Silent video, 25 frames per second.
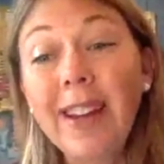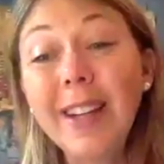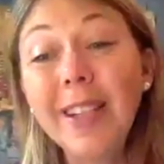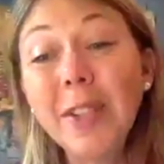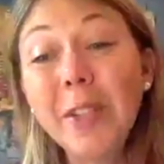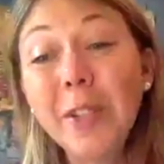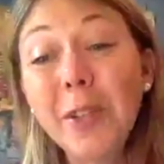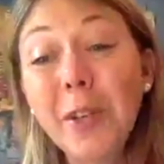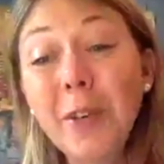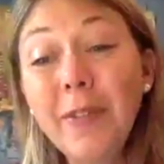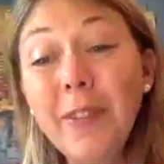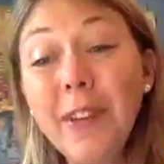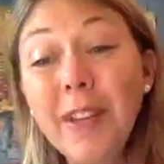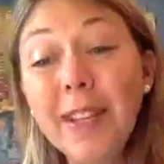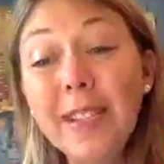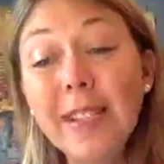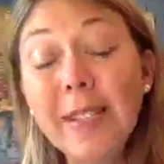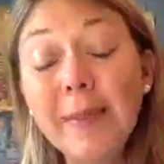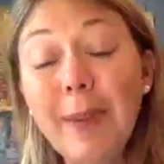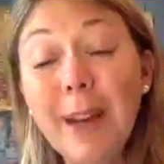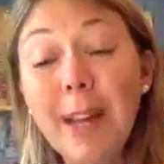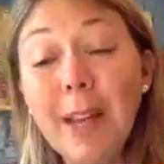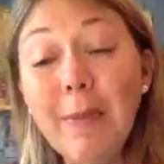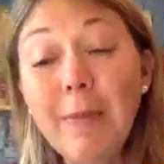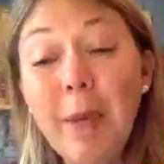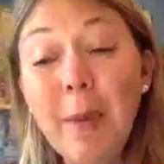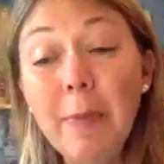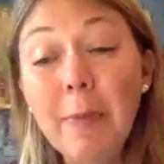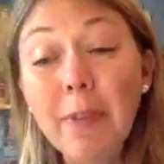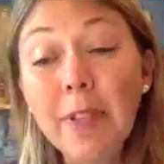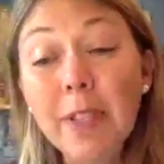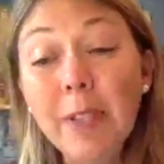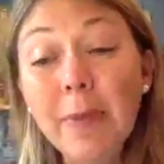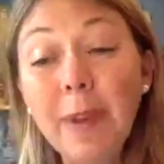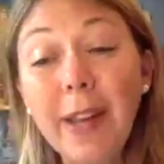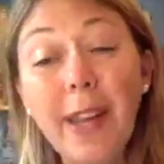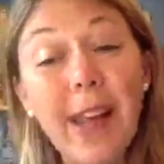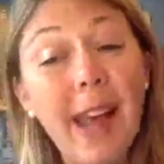Serving as many people
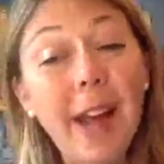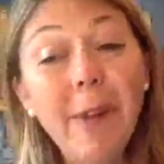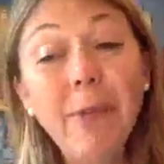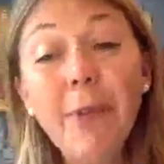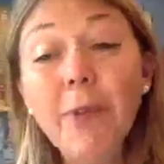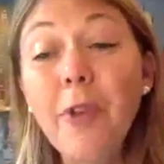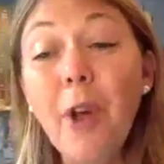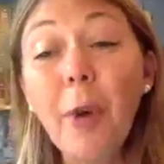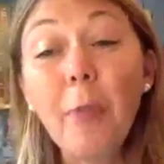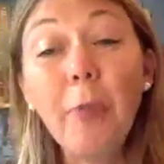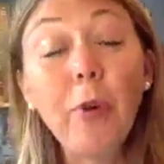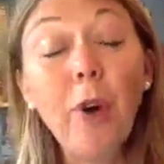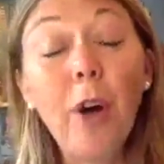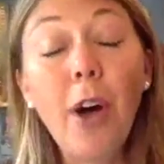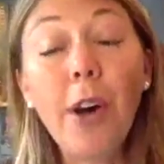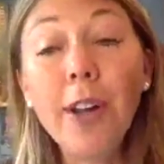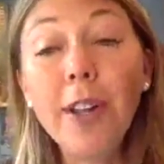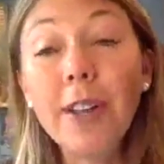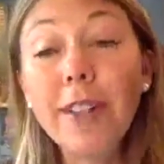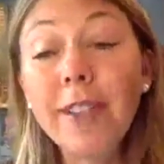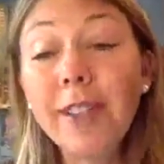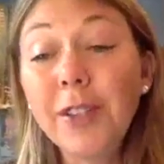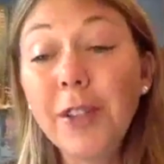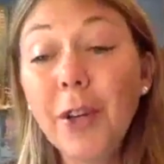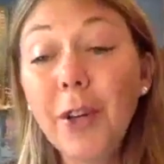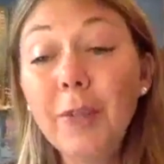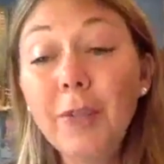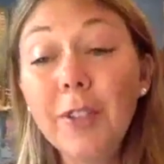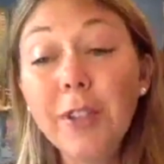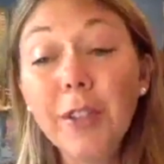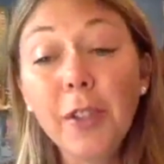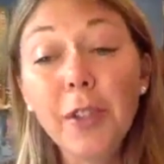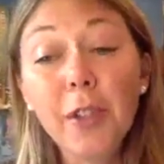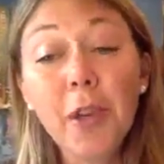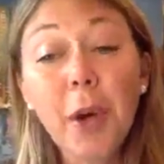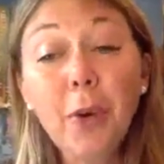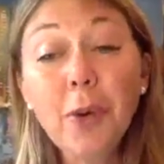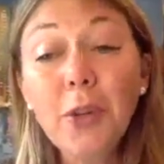as we can with our product,
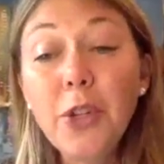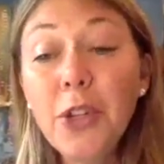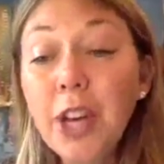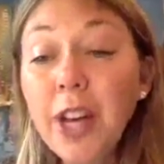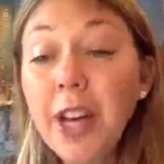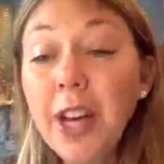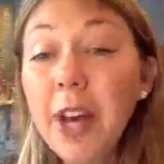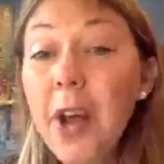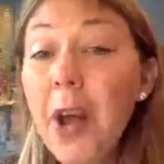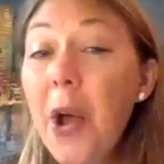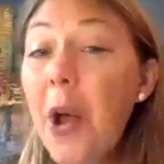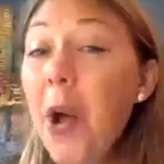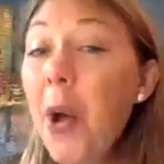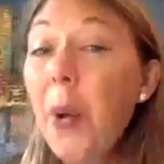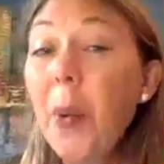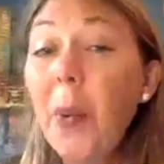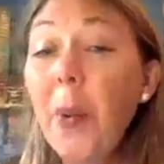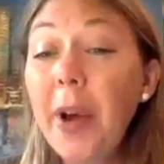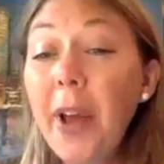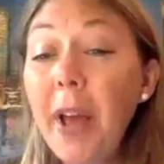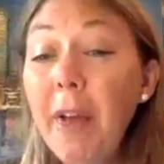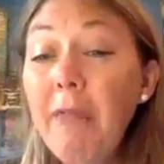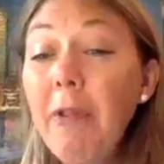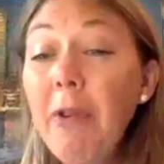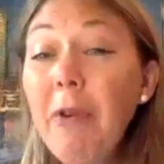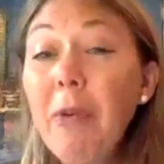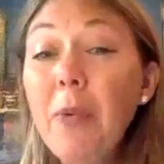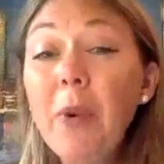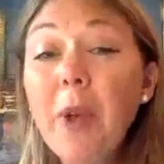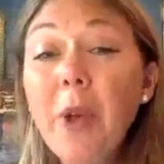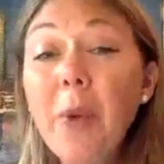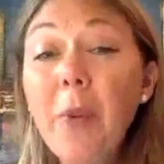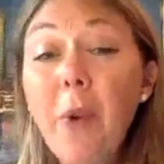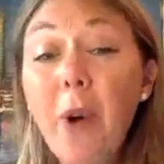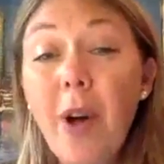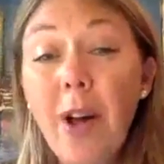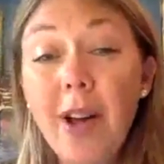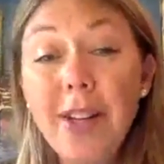service, coaching, whatever we
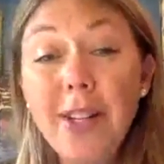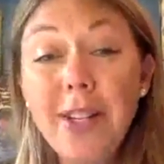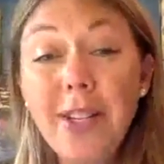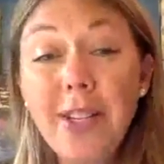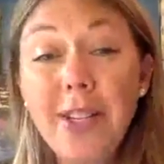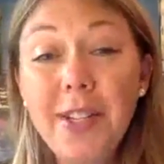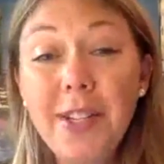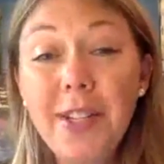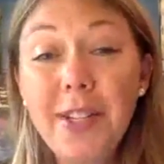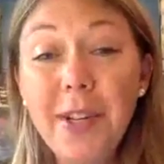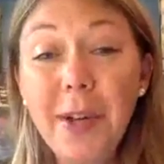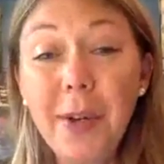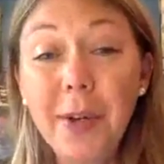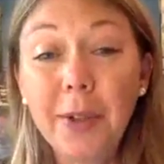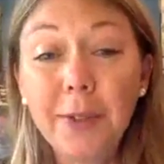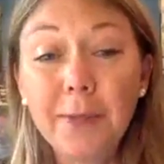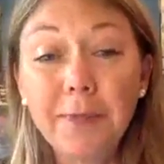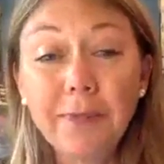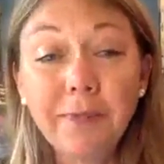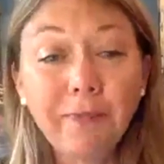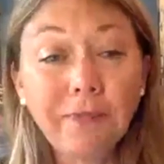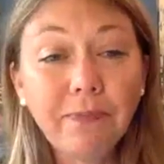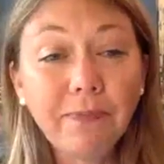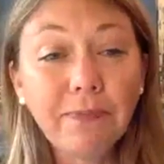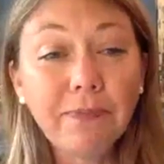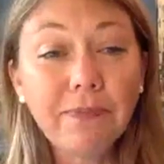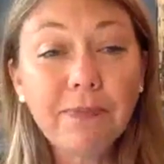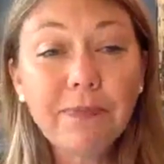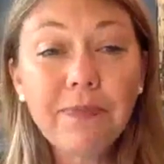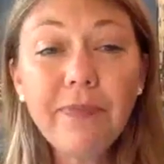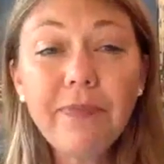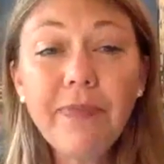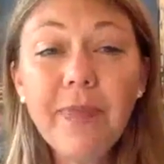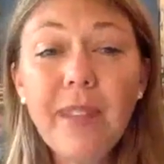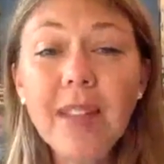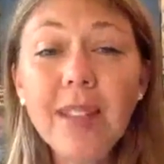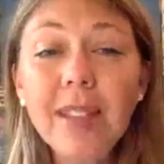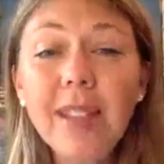want to do.
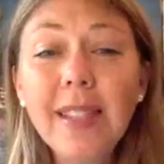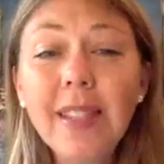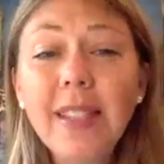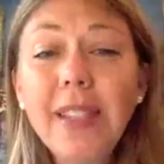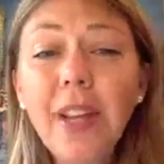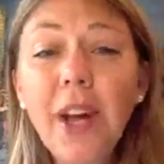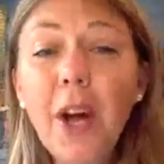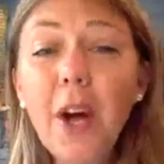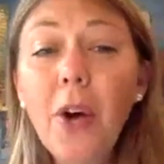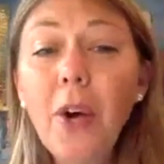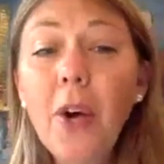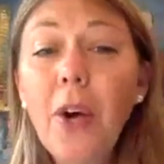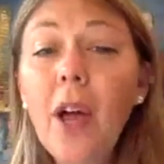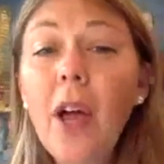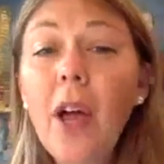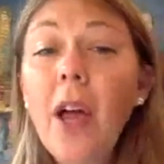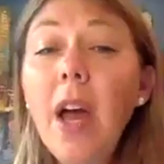So